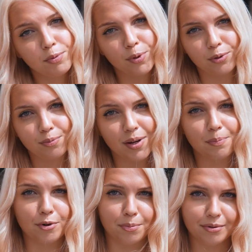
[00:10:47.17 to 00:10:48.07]
you want to buy
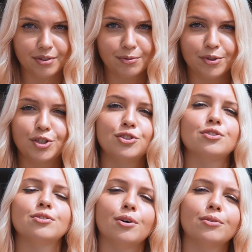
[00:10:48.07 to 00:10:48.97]
property which is
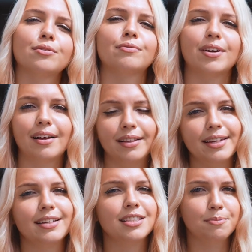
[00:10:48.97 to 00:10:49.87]
not really
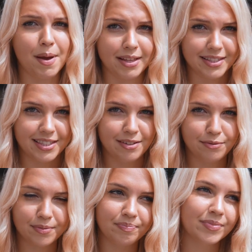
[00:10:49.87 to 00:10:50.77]
expensive,
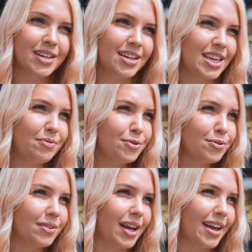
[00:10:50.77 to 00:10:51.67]
if
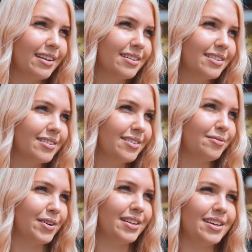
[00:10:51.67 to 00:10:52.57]
you like
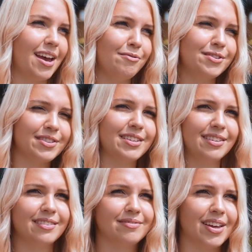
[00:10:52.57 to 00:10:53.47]
when
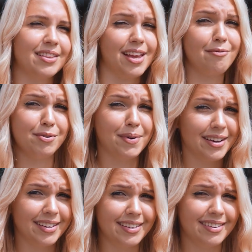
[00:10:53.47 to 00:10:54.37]
everything and
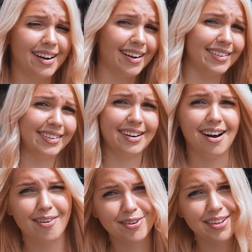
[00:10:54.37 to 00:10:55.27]
everybody are in a
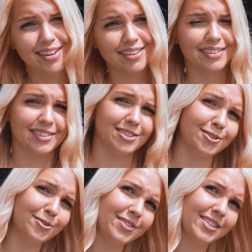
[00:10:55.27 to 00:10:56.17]
hurry and it is
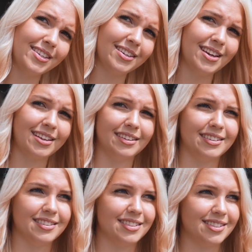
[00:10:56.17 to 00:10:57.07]
noisy and it
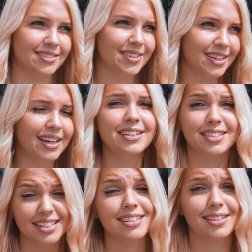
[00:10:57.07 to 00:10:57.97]
is
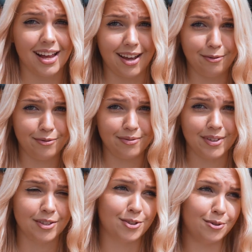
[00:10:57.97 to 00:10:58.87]
city life.
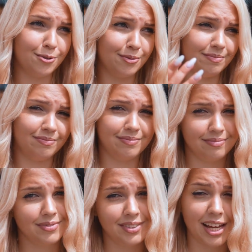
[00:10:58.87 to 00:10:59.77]
So
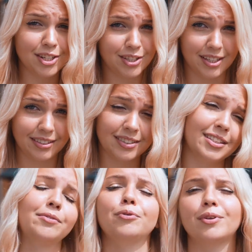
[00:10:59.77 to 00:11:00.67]
such things,
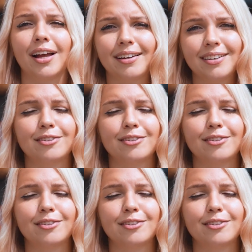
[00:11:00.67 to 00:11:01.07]
if you like it,